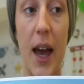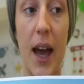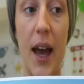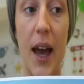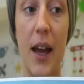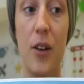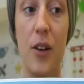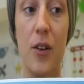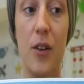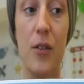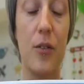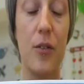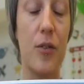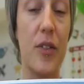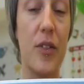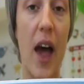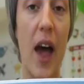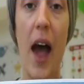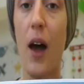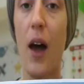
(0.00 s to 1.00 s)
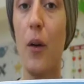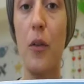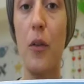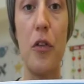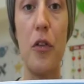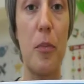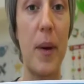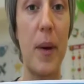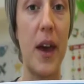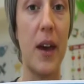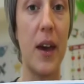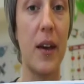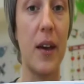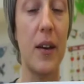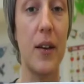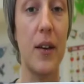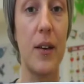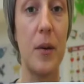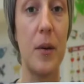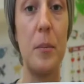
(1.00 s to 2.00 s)
and towns being
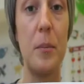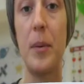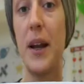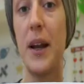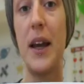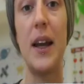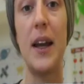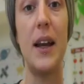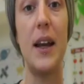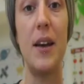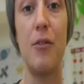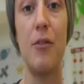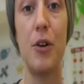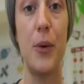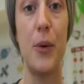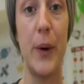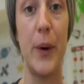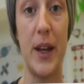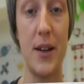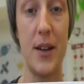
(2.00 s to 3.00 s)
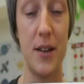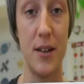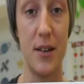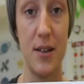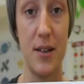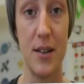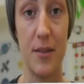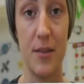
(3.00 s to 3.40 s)
completely ruined.